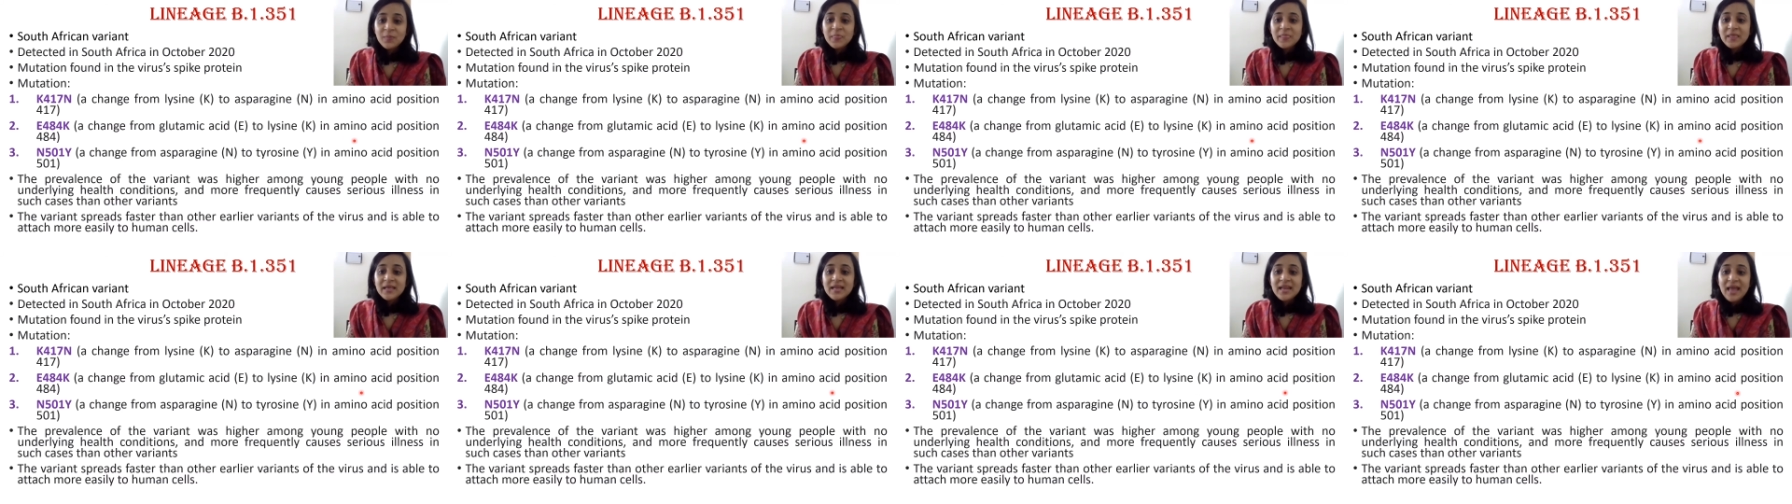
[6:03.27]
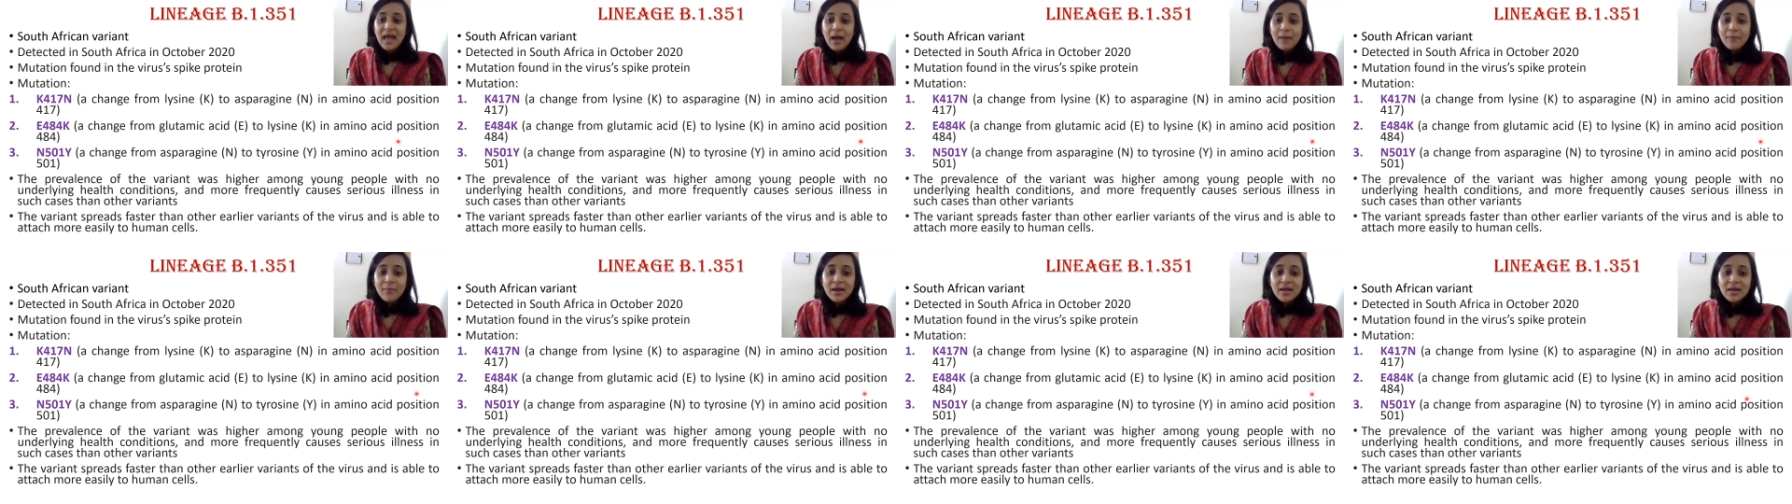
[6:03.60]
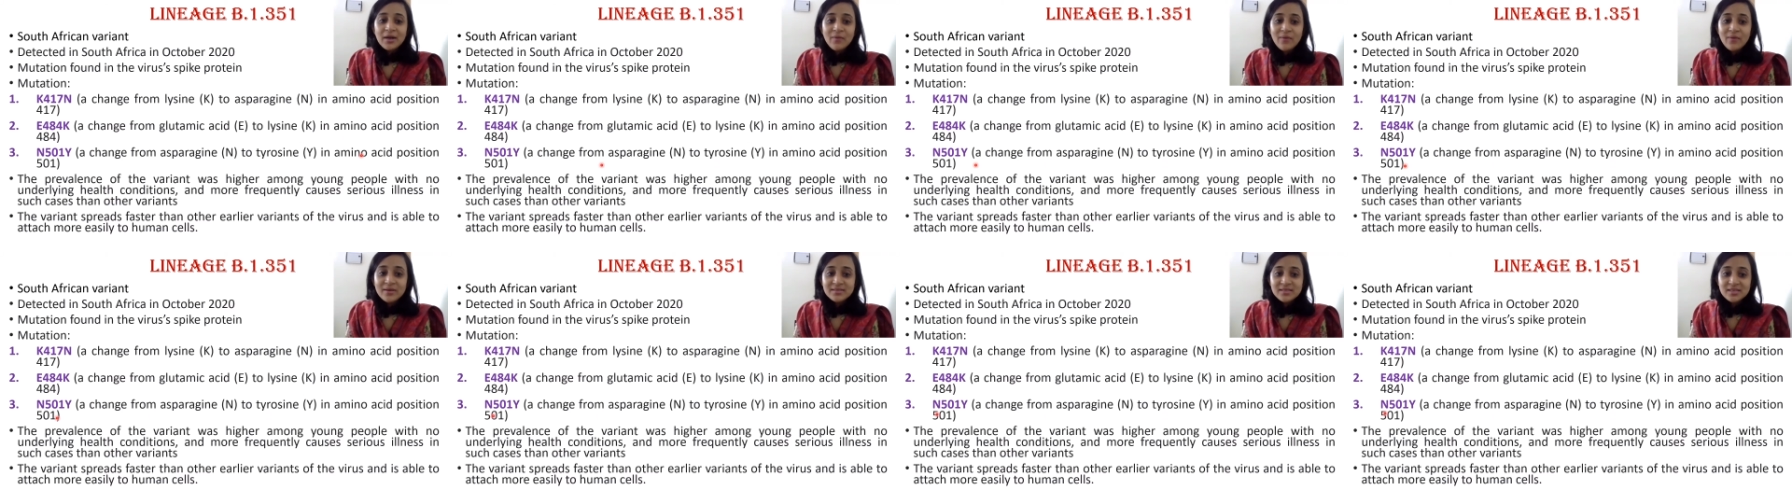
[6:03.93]
in amino
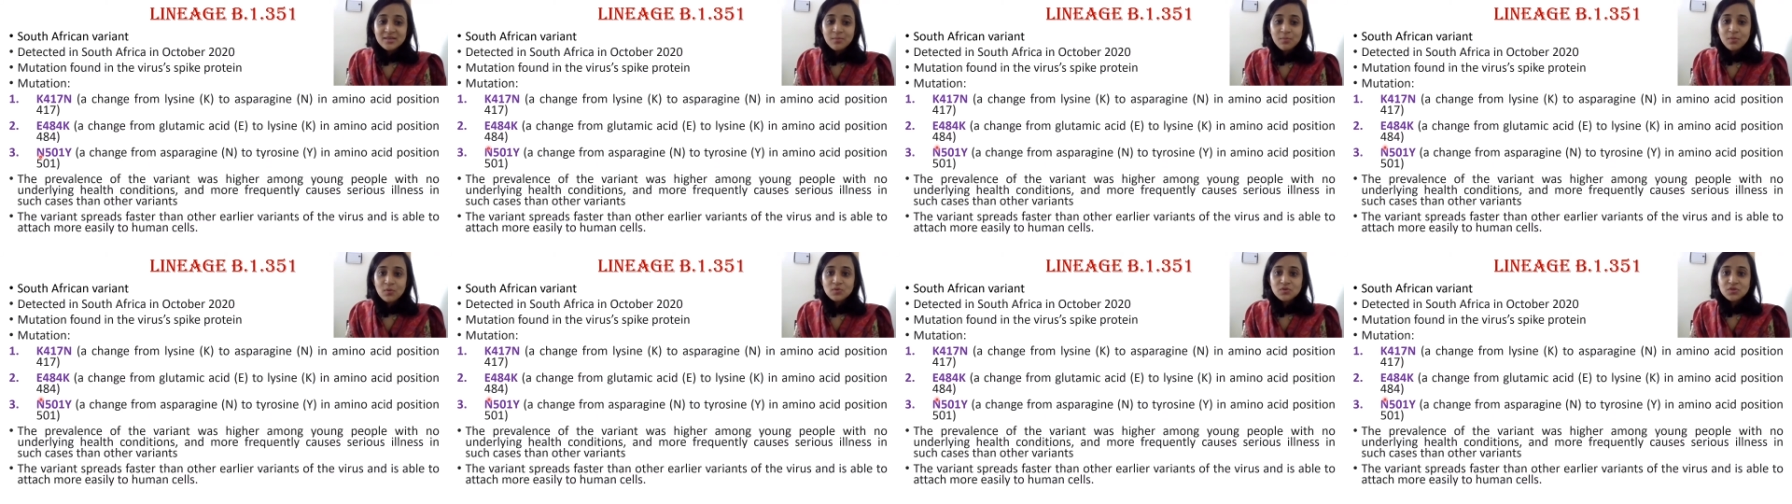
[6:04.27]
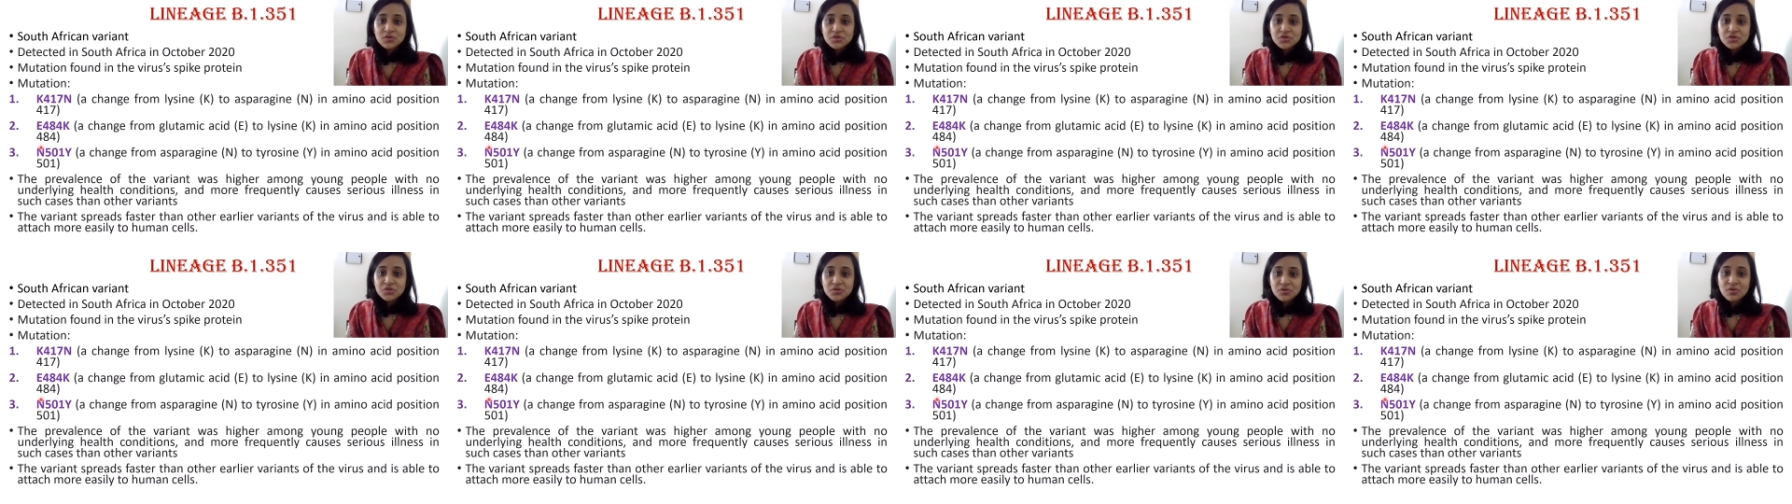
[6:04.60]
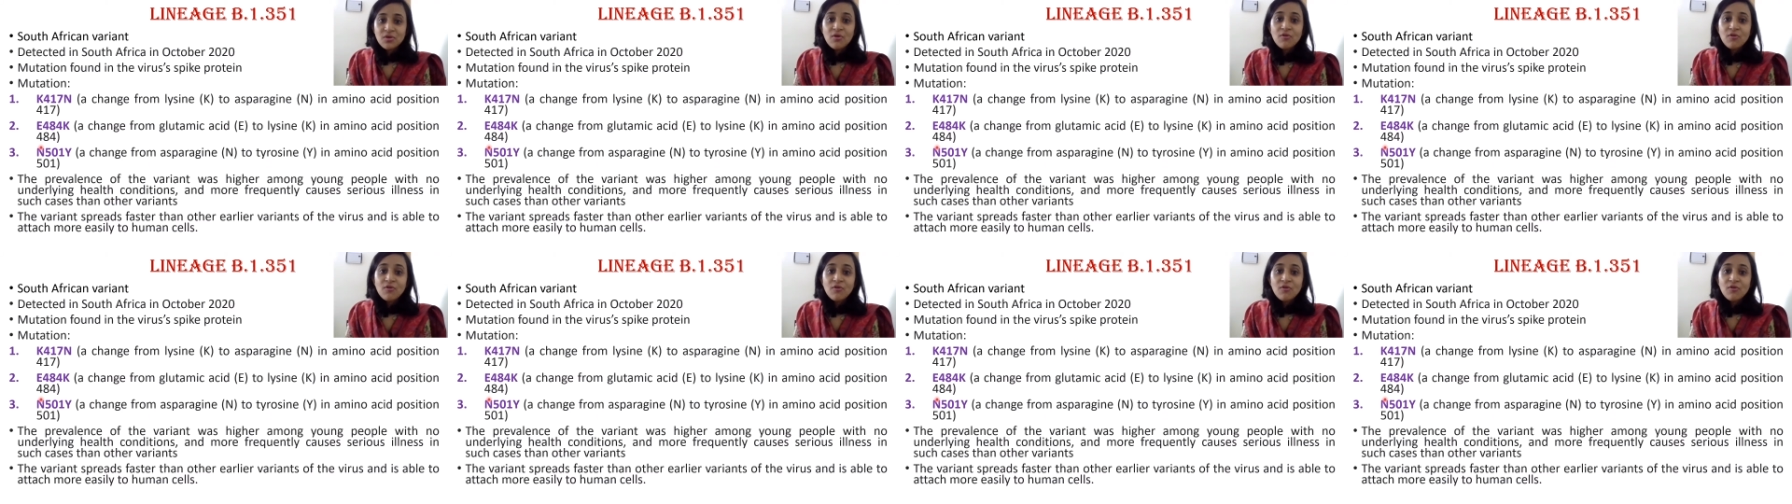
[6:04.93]
acid position